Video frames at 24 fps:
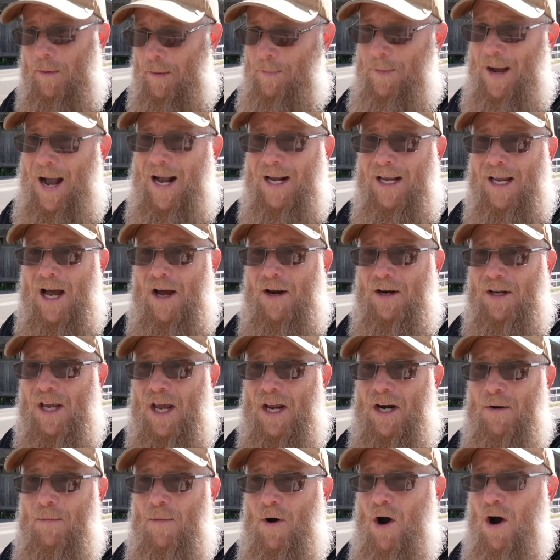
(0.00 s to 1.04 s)
be back out
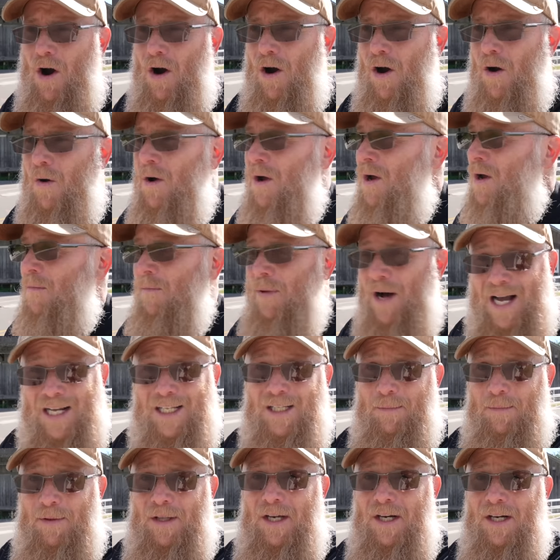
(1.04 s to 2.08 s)
again tomorrow,
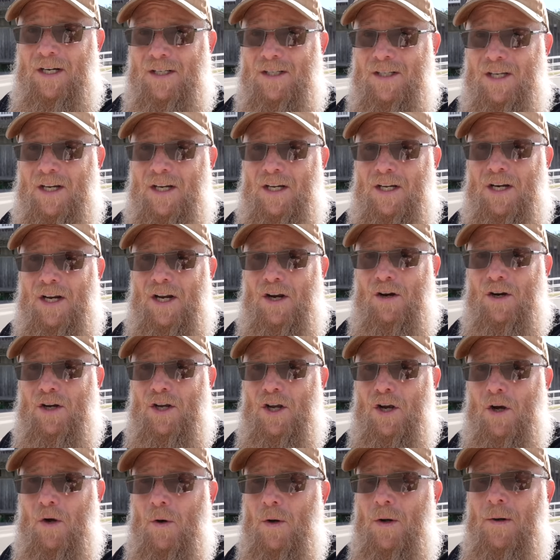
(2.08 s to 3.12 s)
possibly in a city near
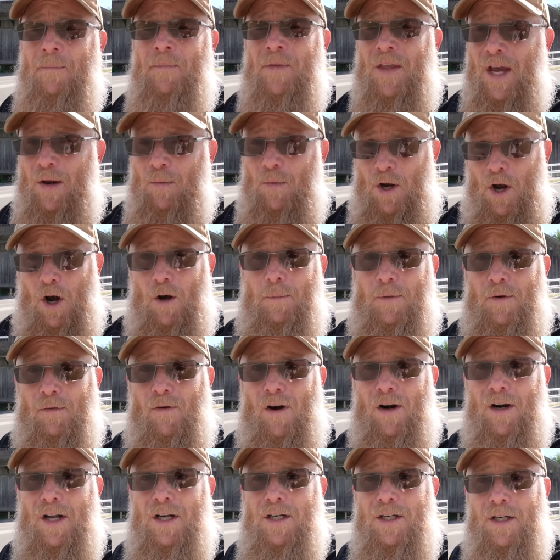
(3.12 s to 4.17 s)
you, and we hope to
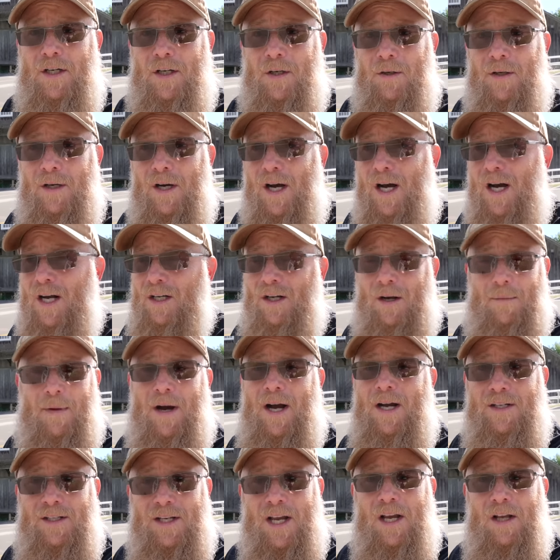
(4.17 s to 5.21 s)
run into you. Uh, come
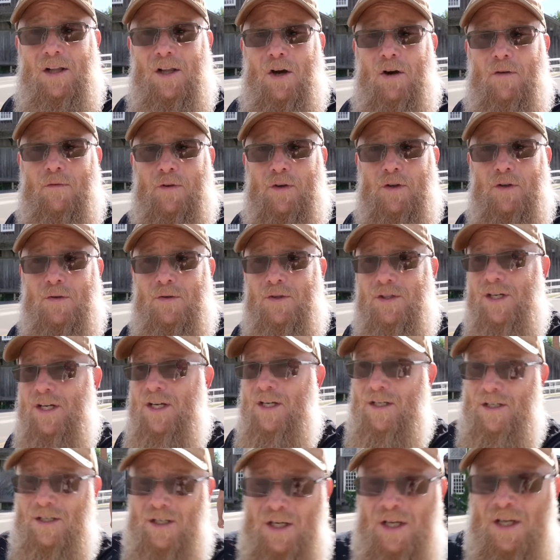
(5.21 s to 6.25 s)
by and say hello if you do
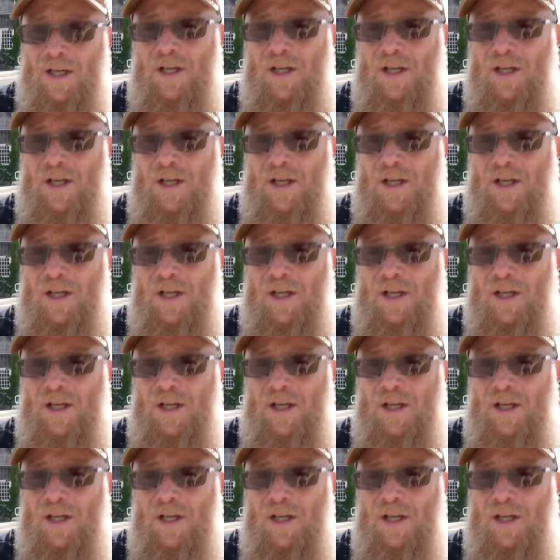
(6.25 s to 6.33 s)
see us.